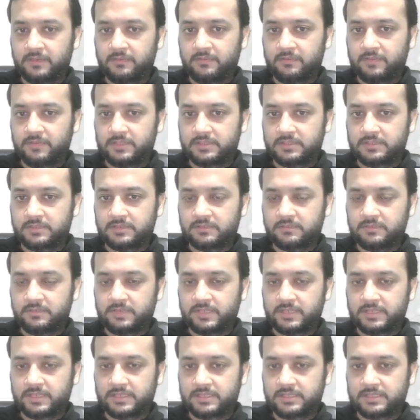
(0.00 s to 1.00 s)
which we
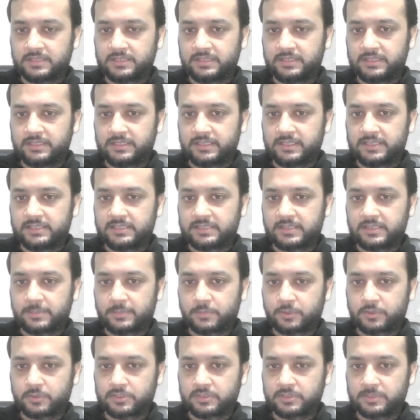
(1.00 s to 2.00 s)
can say theta is
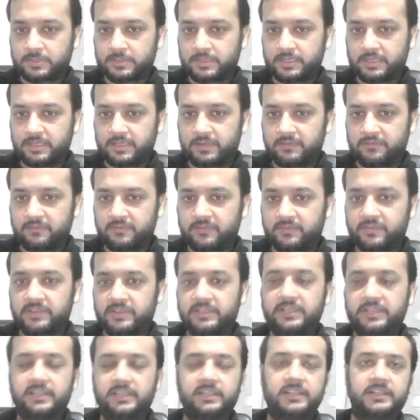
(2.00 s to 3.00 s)
approximately
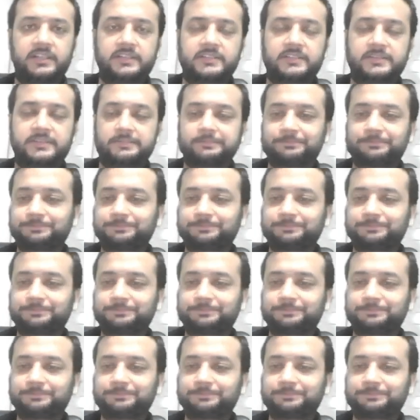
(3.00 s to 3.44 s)
53 degrees.